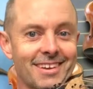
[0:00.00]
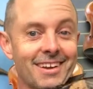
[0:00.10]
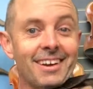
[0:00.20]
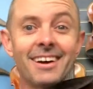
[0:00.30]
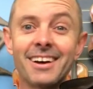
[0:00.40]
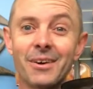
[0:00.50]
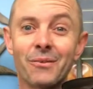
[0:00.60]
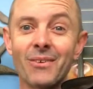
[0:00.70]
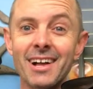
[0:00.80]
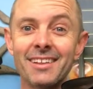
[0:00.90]
Oh,
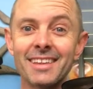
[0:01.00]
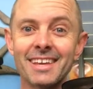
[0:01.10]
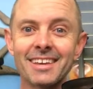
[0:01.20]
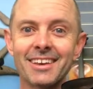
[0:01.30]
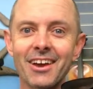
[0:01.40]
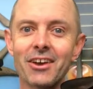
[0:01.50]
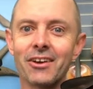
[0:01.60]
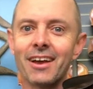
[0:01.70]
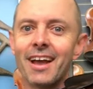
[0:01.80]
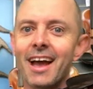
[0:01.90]
well, there you go.
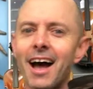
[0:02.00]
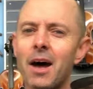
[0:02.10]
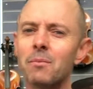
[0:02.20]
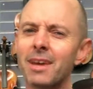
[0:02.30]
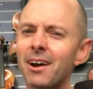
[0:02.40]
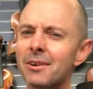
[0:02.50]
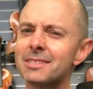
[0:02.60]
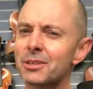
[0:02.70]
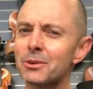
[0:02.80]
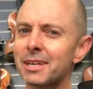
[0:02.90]
Yeah, I was
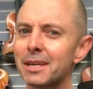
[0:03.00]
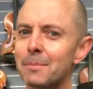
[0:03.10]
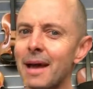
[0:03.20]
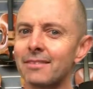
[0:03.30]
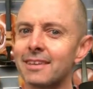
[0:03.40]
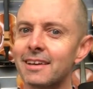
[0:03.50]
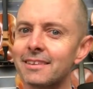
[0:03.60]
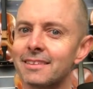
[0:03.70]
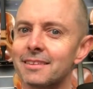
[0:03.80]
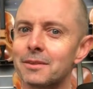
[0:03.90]
talking about
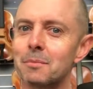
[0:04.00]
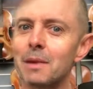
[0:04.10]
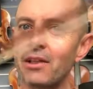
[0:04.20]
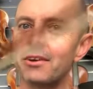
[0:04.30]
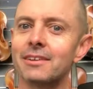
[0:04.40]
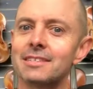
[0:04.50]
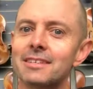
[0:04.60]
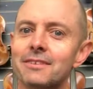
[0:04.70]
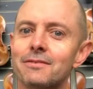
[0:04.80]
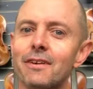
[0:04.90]
the mellowness
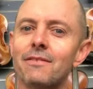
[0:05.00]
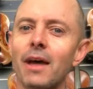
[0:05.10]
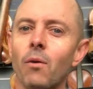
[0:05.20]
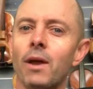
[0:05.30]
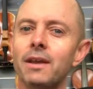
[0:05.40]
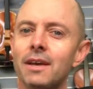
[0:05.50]
of that one.